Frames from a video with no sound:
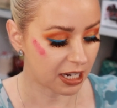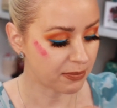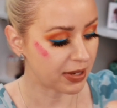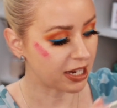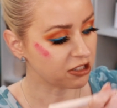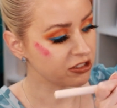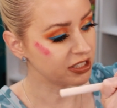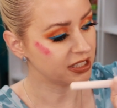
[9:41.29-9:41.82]
I'm
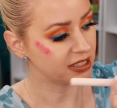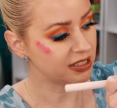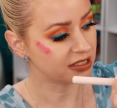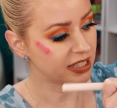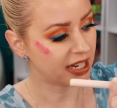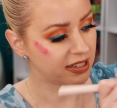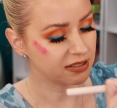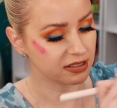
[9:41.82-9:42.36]
actually going
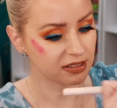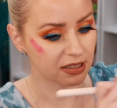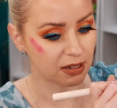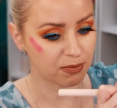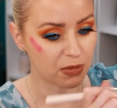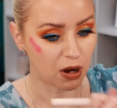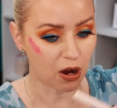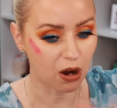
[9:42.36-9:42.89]
to take
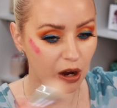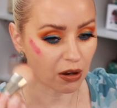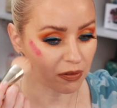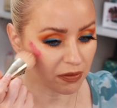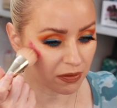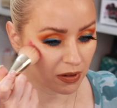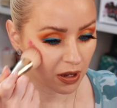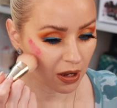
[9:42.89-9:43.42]
some
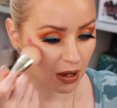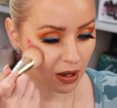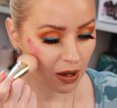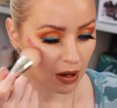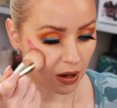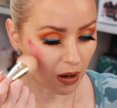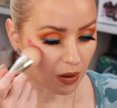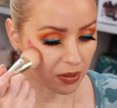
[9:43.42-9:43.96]
off
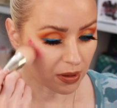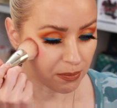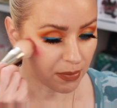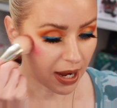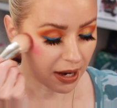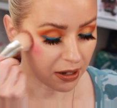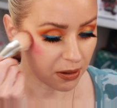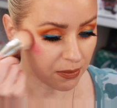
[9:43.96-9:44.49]
on the
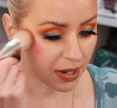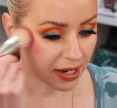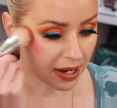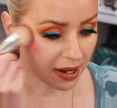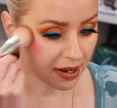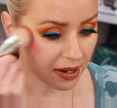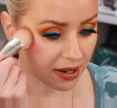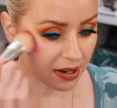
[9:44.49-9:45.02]
back of my
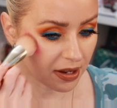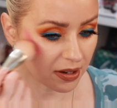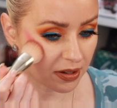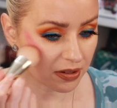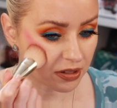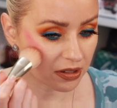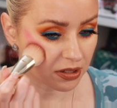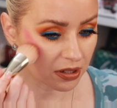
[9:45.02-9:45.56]

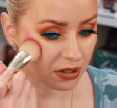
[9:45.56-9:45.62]
hand.